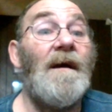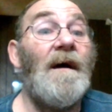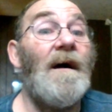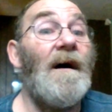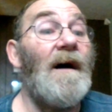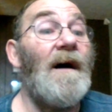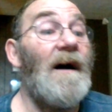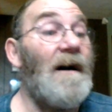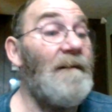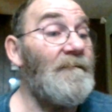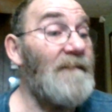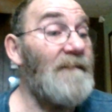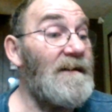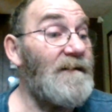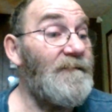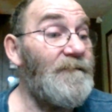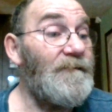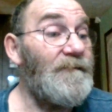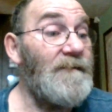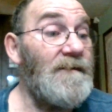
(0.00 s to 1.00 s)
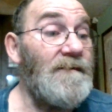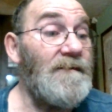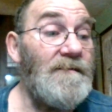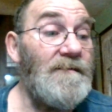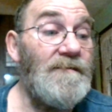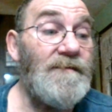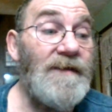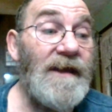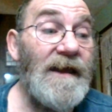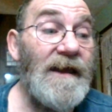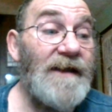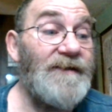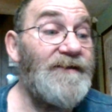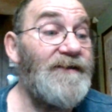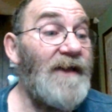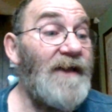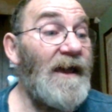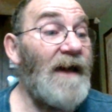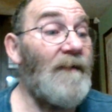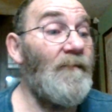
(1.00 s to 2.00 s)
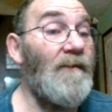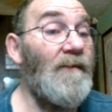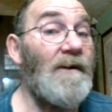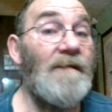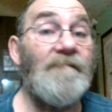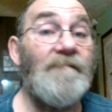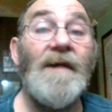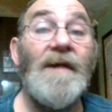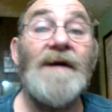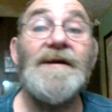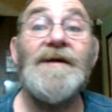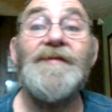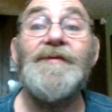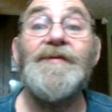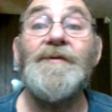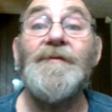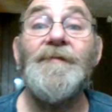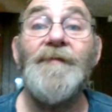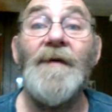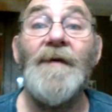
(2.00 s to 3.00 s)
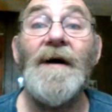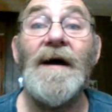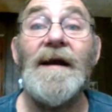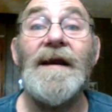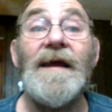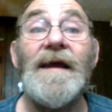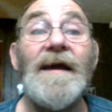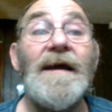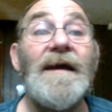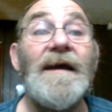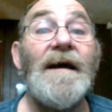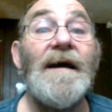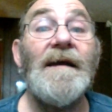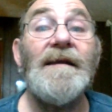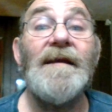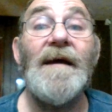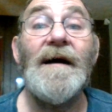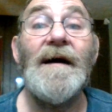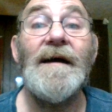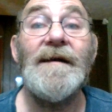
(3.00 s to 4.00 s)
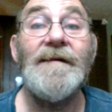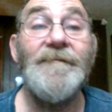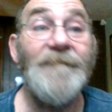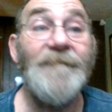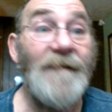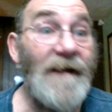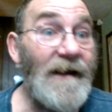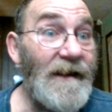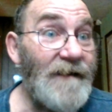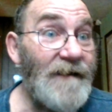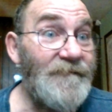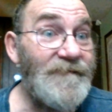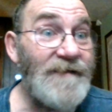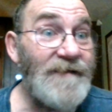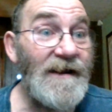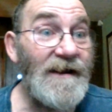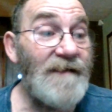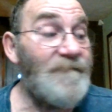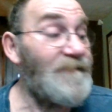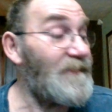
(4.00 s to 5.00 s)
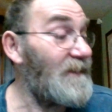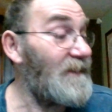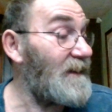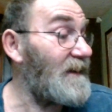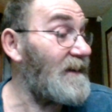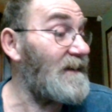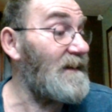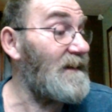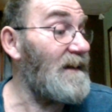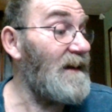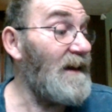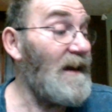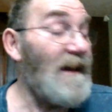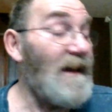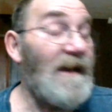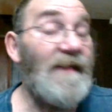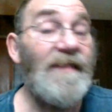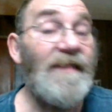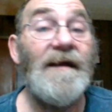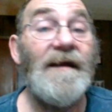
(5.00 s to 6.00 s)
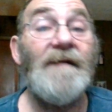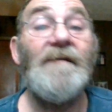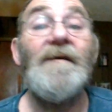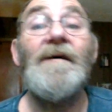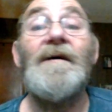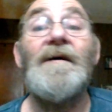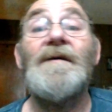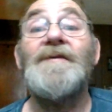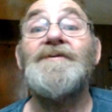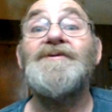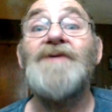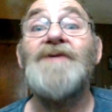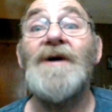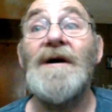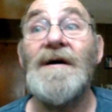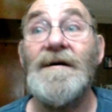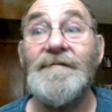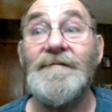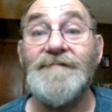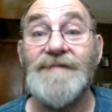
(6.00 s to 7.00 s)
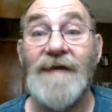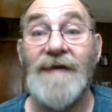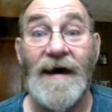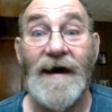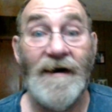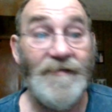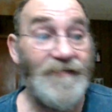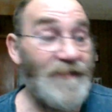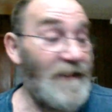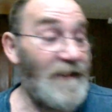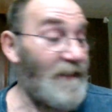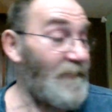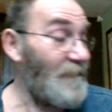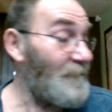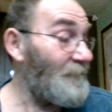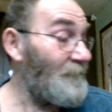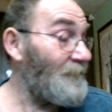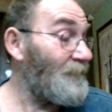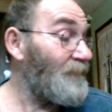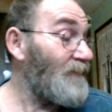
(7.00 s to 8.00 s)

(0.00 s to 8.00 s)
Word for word: Um, if you can work Monday through Friday, 9 to 5 type thing, there are jobs out there.